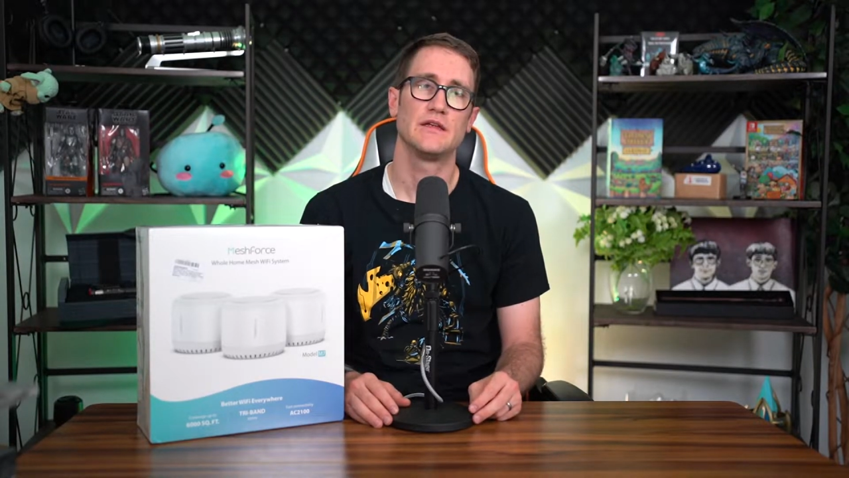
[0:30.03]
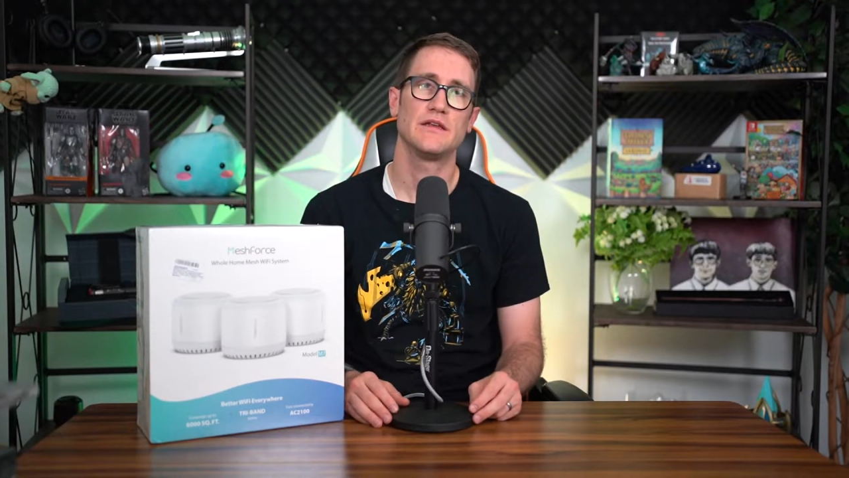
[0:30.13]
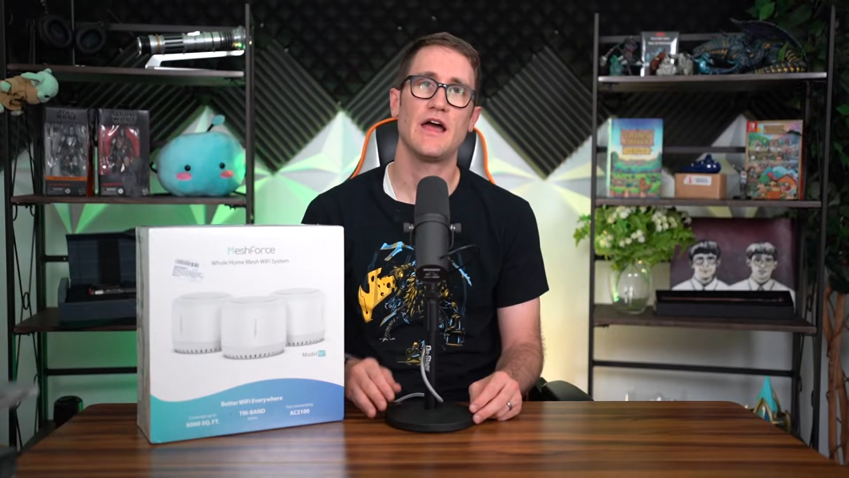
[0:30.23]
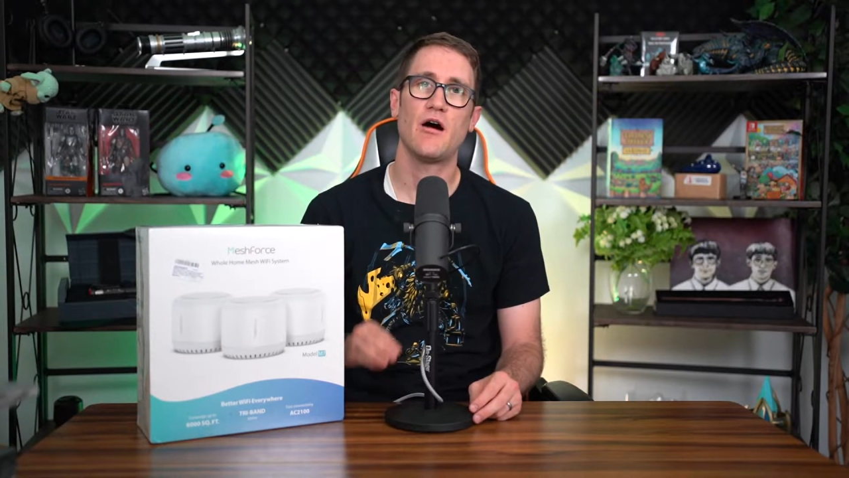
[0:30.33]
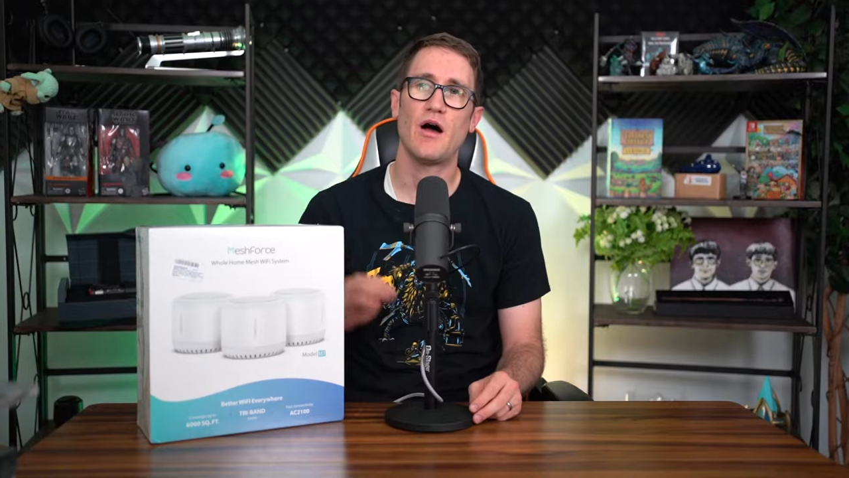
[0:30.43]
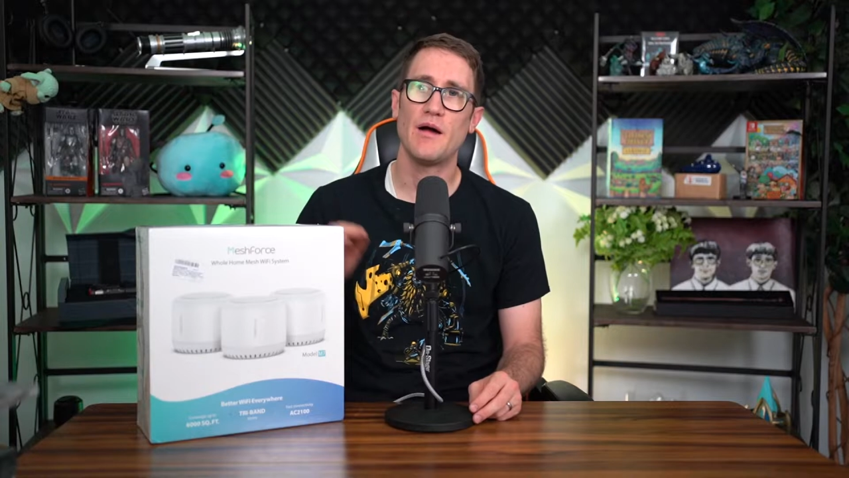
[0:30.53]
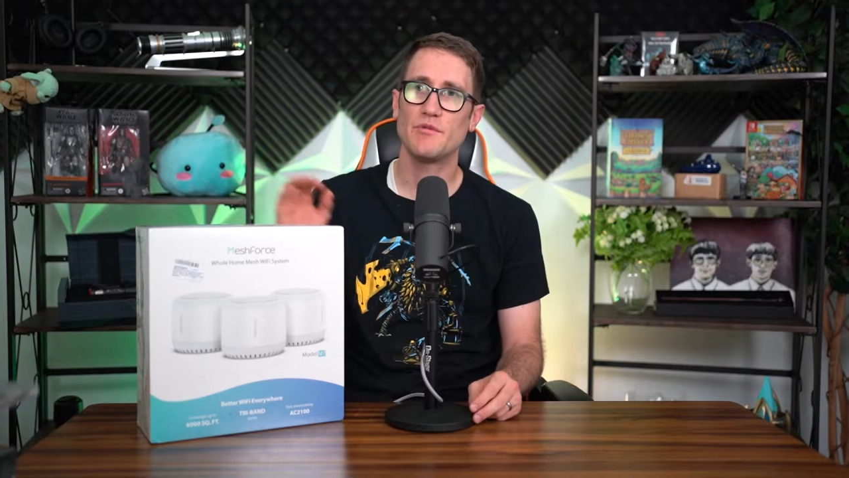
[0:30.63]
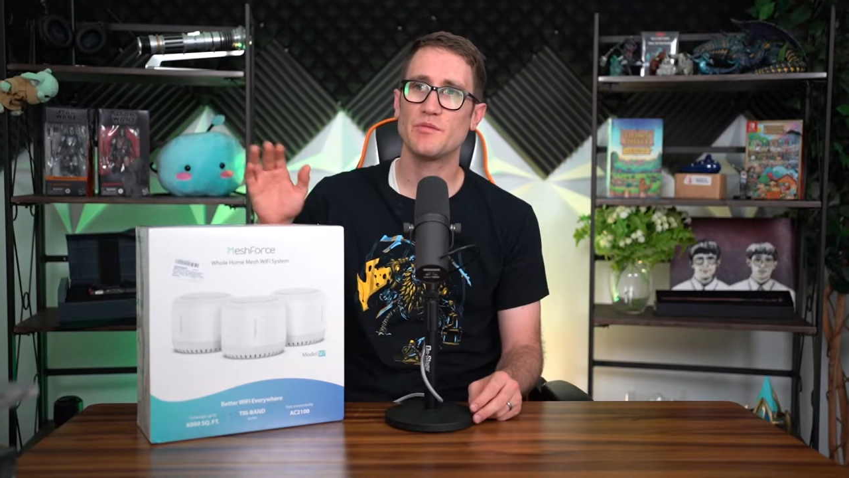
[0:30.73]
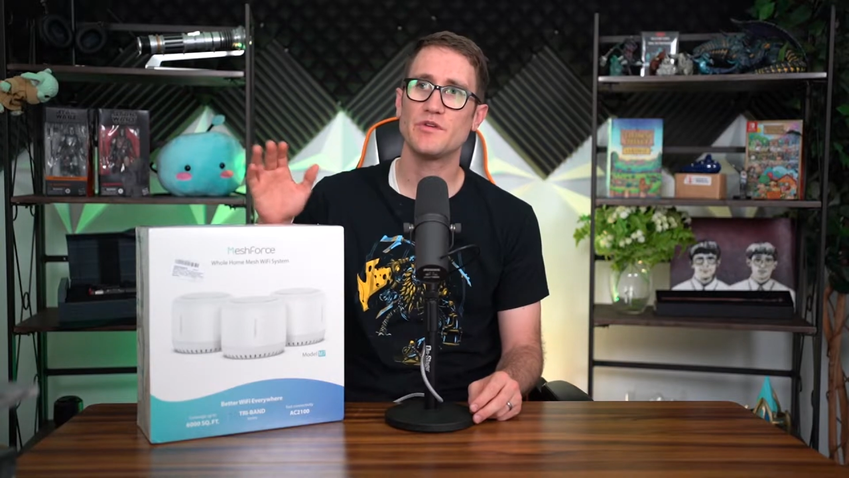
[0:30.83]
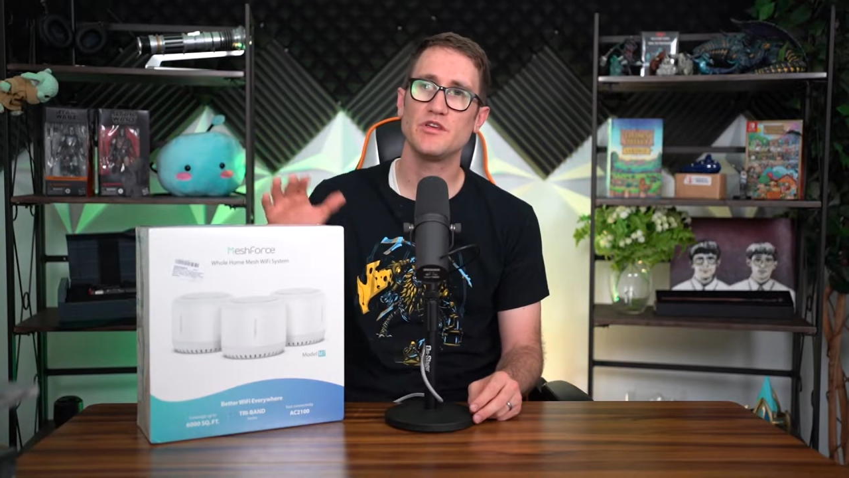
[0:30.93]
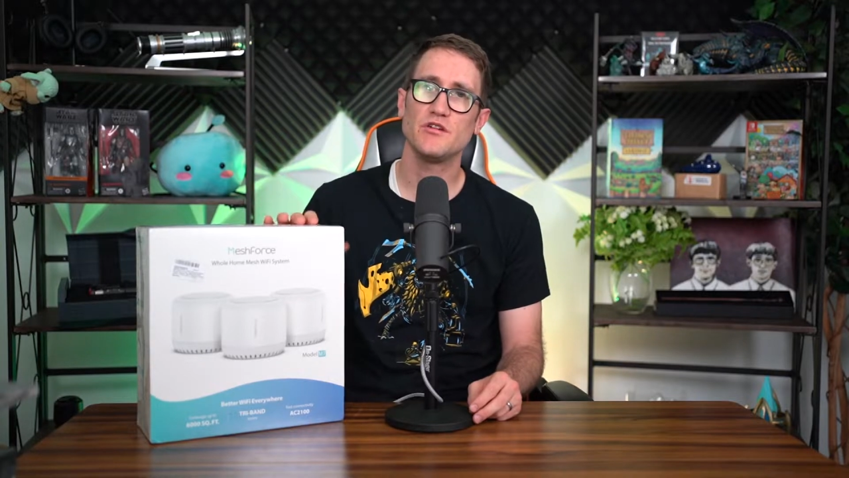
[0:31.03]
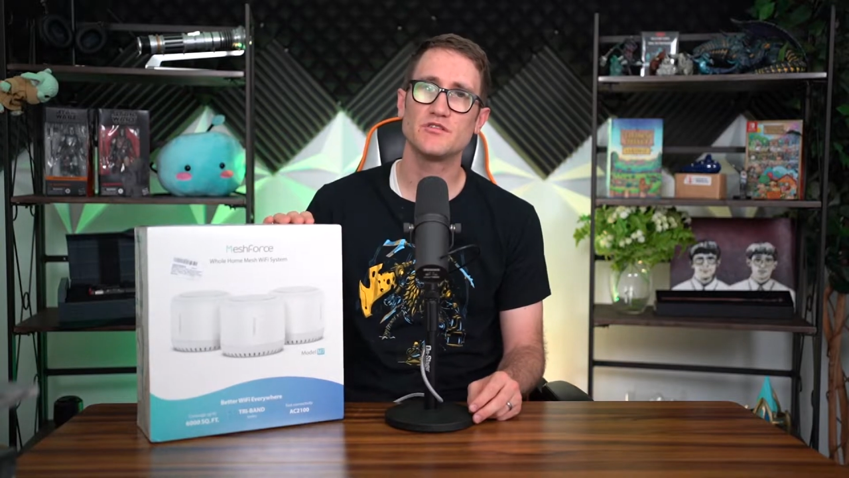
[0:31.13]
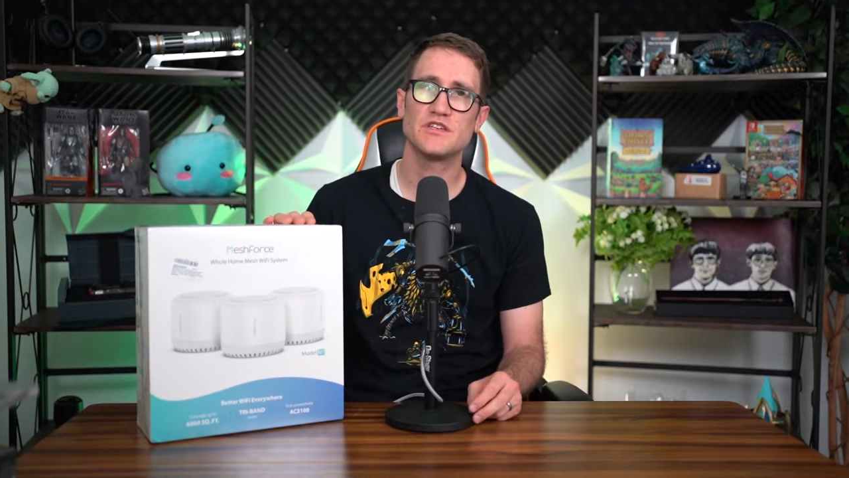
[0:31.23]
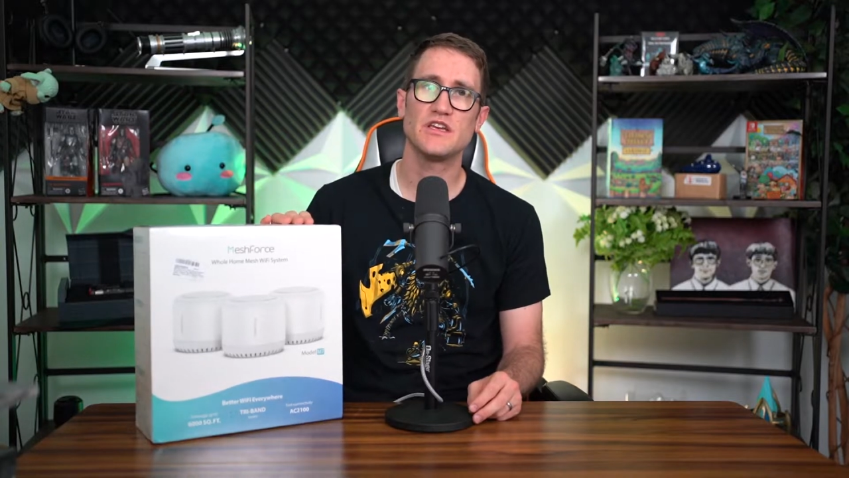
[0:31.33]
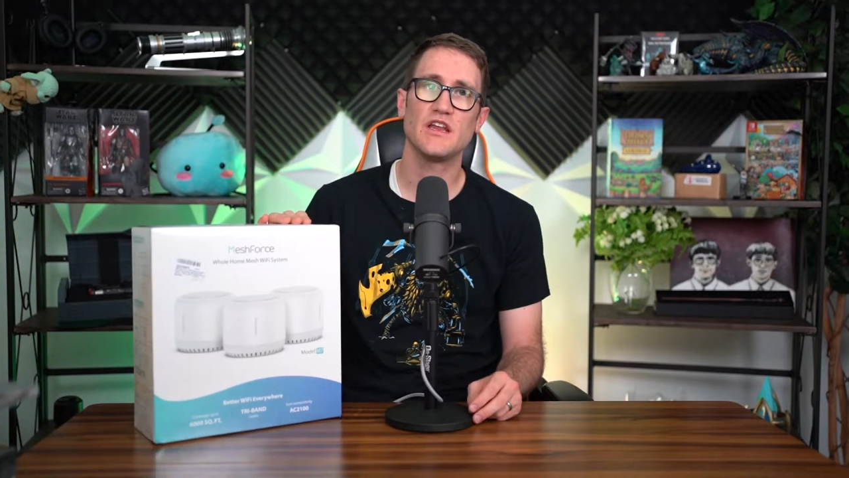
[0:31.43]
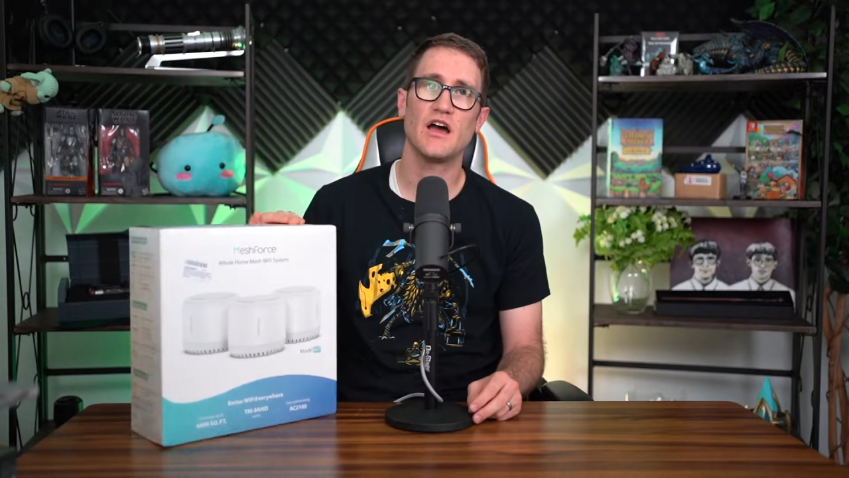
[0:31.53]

Now, I'm going to be using